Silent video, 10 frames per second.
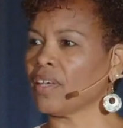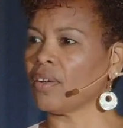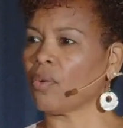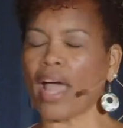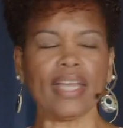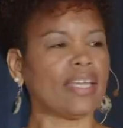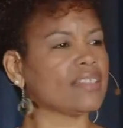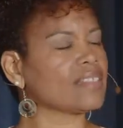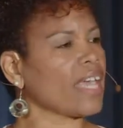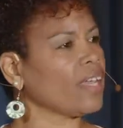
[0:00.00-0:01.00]
Right?
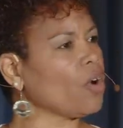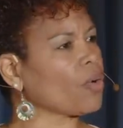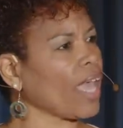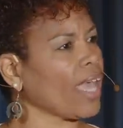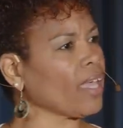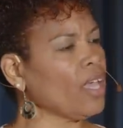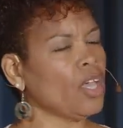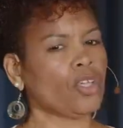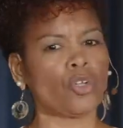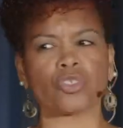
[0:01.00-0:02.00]
He's saying, okay,
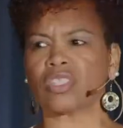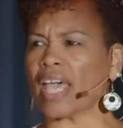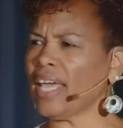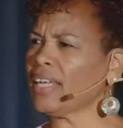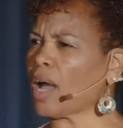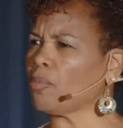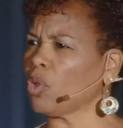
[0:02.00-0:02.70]
you're saying I'm